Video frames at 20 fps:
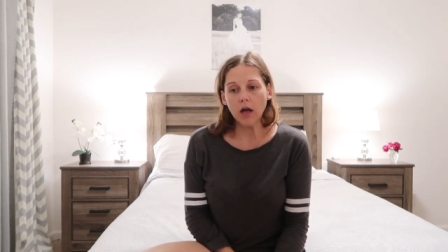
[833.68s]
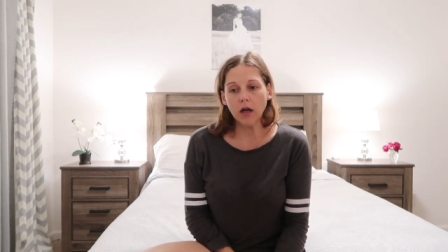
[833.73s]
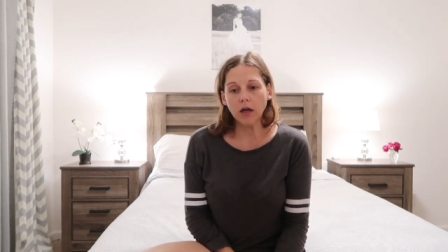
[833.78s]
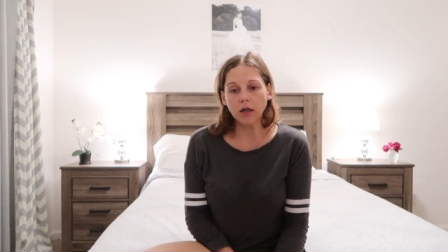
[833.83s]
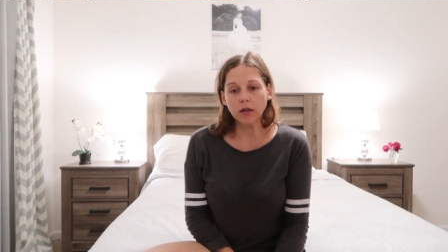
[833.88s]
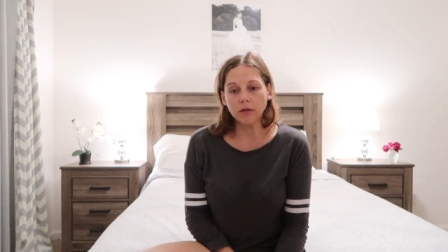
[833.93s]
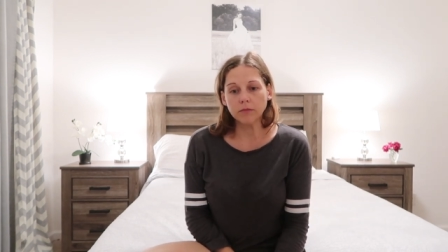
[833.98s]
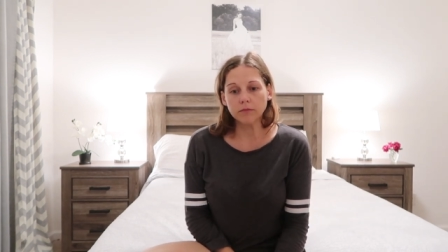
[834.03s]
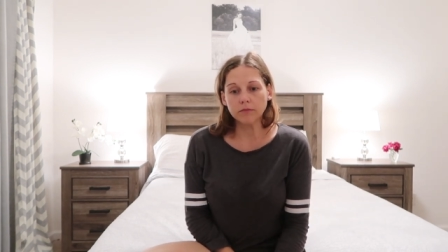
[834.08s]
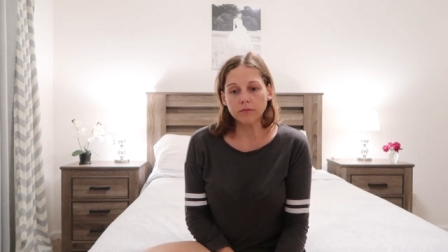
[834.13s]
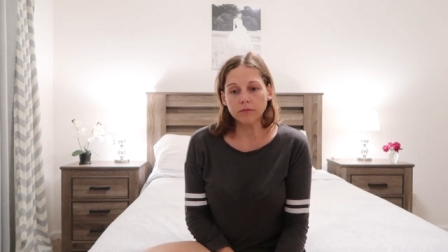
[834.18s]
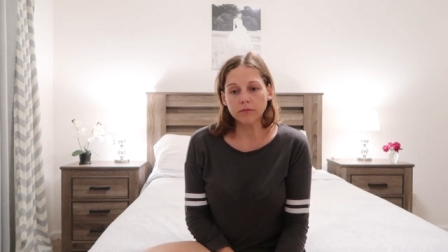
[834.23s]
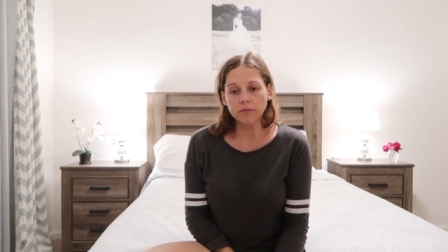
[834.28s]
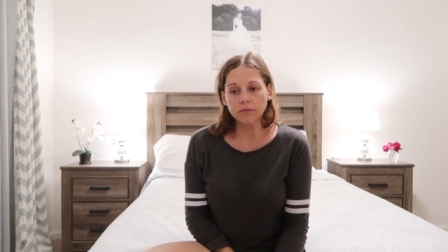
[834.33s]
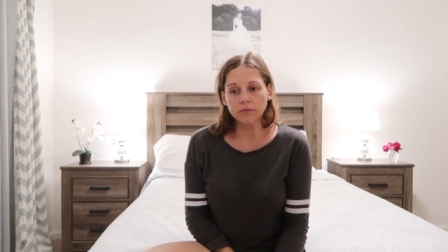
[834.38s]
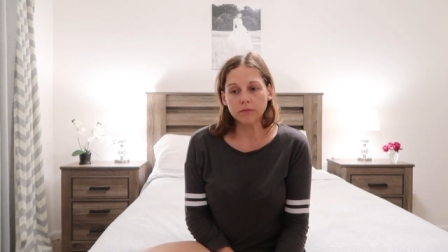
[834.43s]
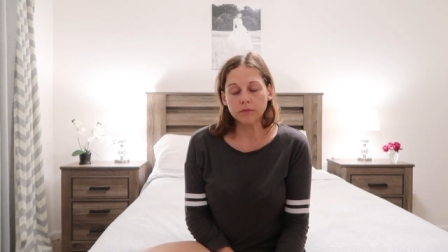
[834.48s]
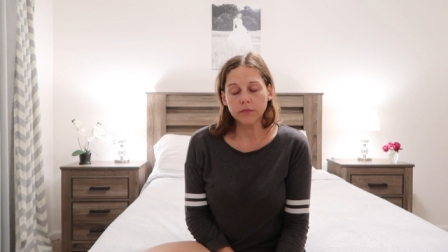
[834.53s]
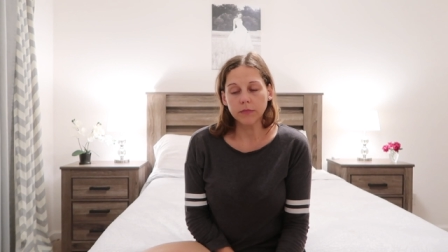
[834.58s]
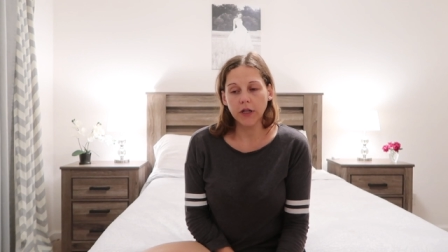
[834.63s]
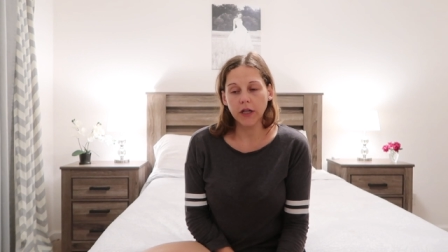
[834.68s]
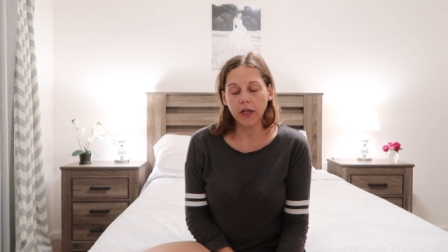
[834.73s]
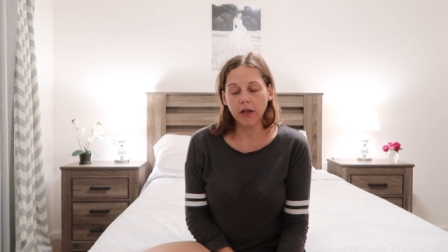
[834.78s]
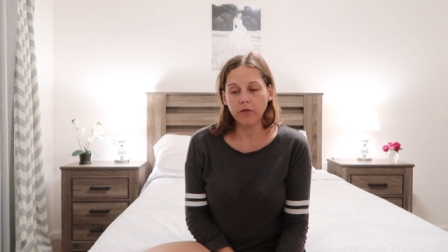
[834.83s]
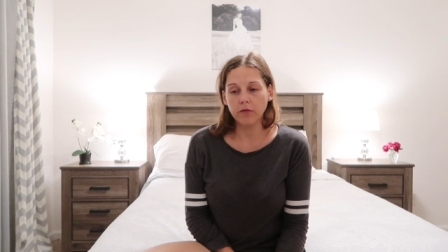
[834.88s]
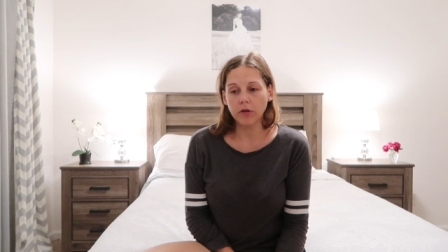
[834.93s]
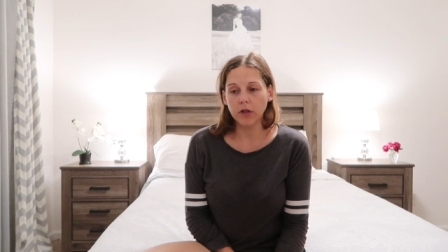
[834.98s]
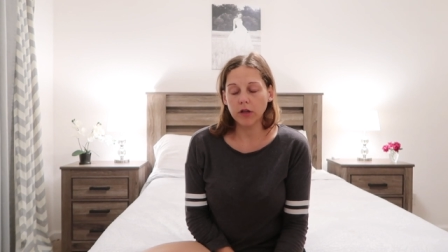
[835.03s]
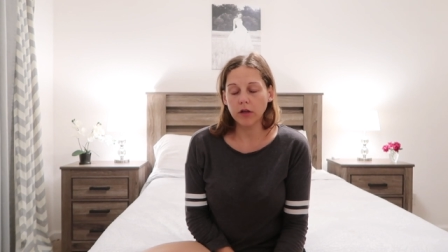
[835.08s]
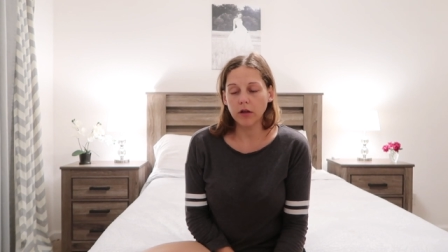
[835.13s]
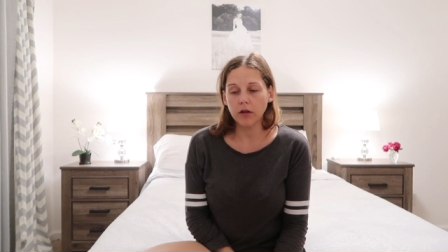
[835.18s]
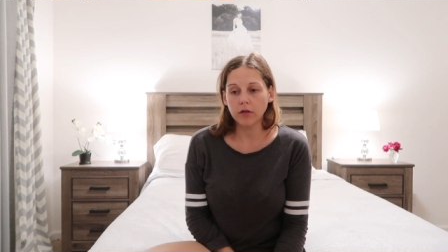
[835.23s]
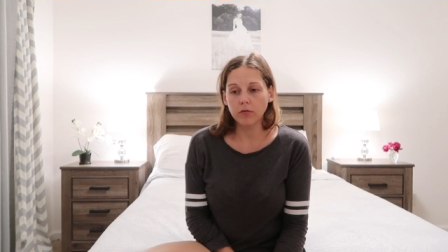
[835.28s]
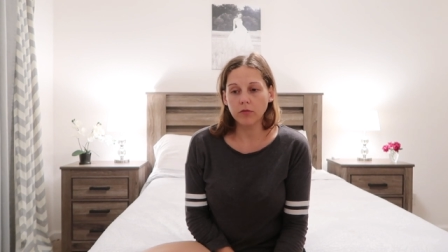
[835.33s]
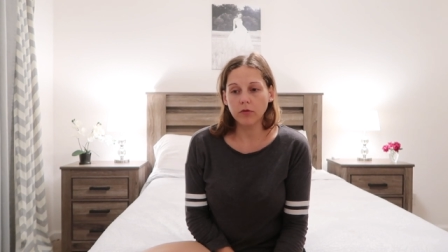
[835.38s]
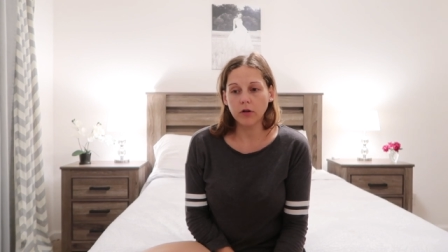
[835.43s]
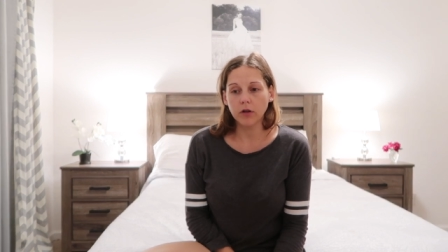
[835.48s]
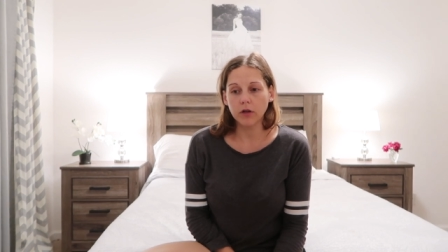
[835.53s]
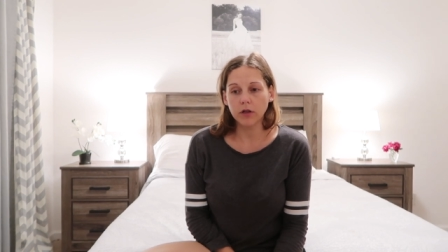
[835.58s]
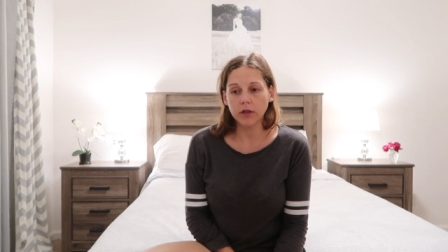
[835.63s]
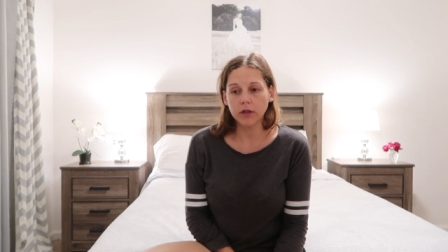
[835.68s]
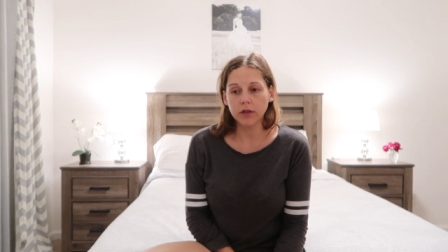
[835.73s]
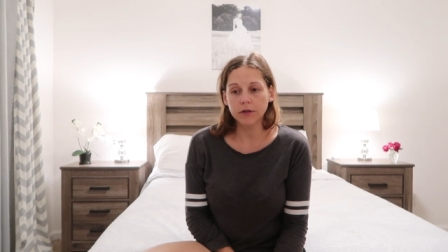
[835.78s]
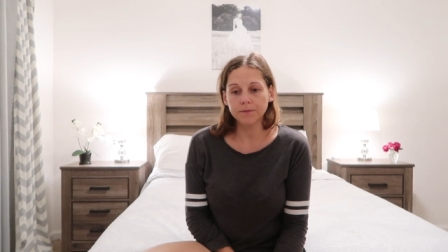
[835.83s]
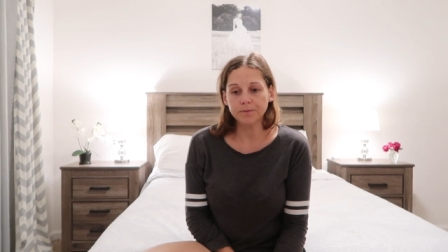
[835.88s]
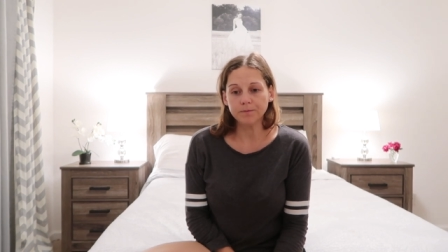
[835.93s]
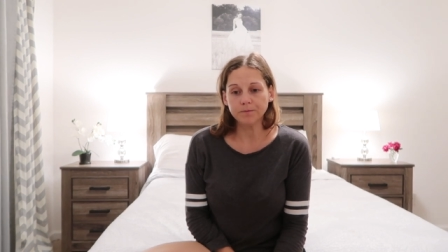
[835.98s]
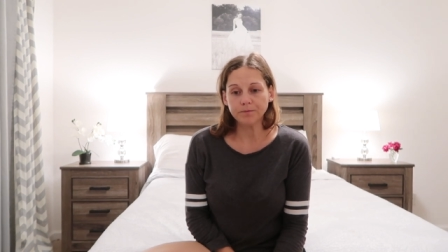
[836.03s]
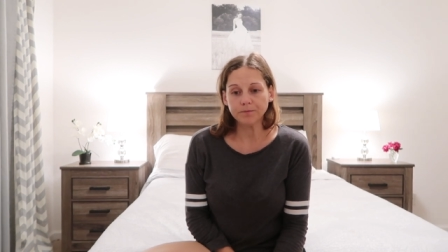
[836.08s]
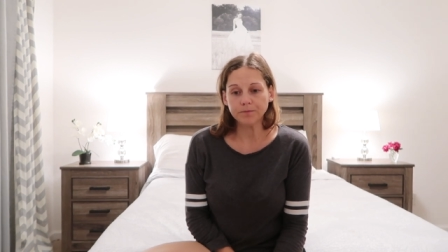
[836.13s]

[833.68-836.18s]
Um, they gave me another one.